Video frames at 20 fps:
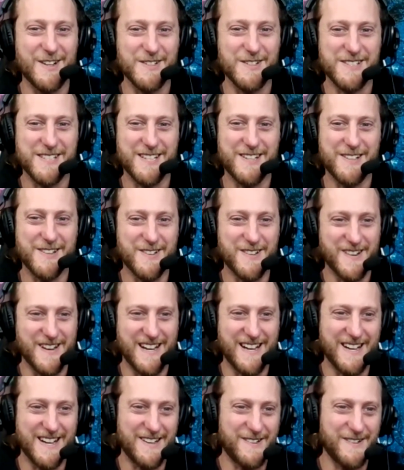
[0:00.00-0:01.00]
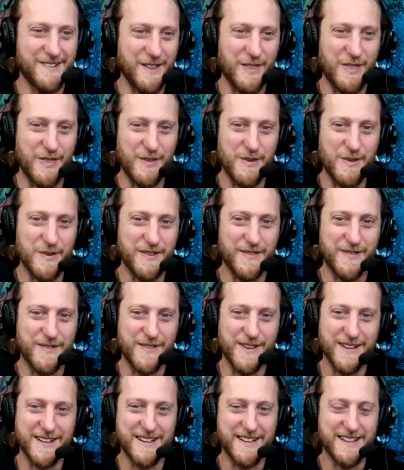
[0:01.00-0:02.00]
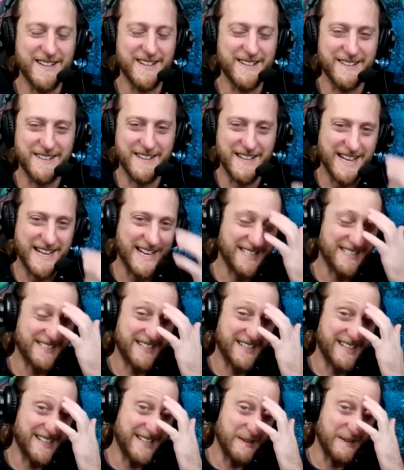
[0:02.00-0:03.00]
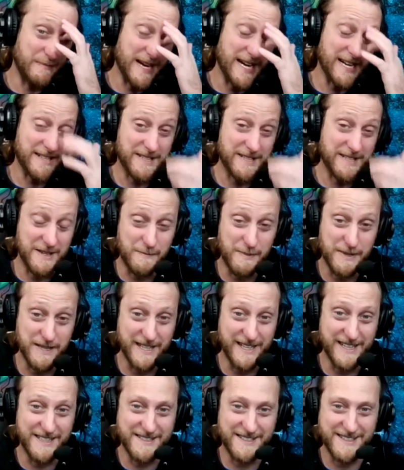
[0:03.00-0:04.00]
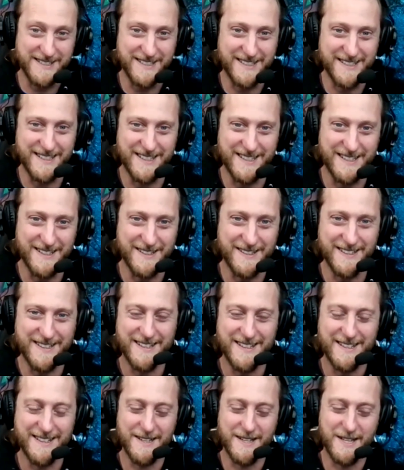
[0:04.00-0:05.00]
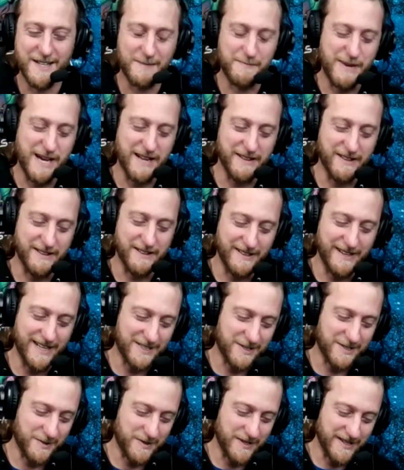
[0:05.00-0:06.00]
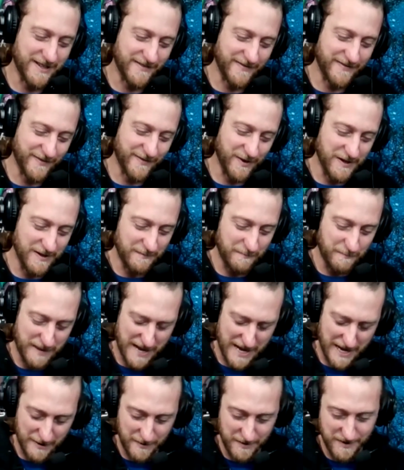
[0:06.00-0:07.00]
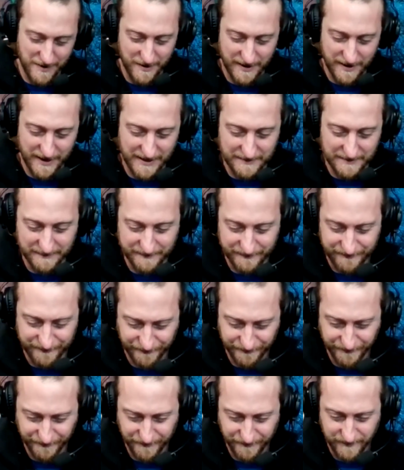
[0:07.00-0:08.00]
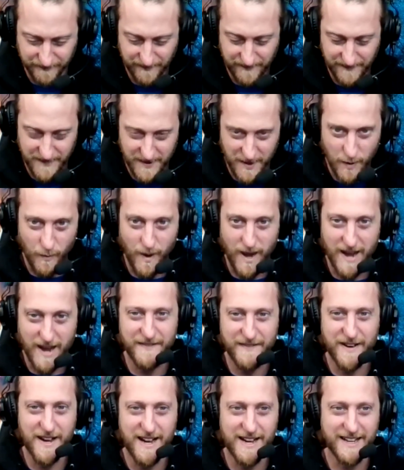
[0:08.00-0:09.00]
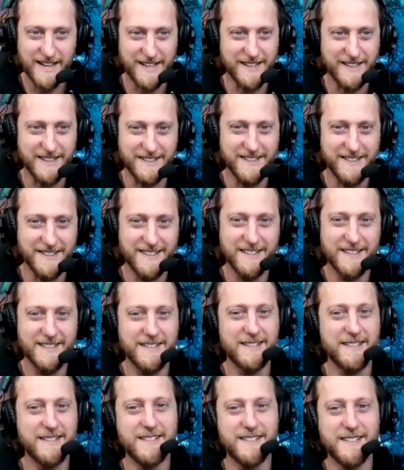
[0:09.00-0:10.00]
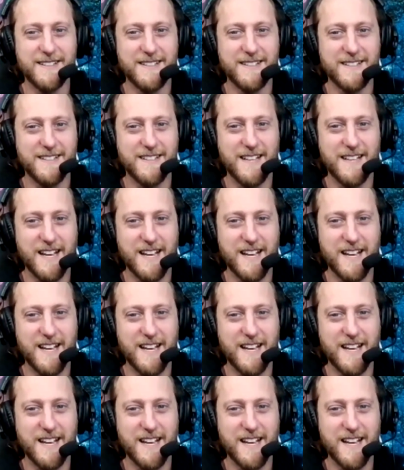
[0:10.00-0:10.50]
goes underground and through the fucking casket and back to the place to pay a little extra for power and Wi-Fi and yeah,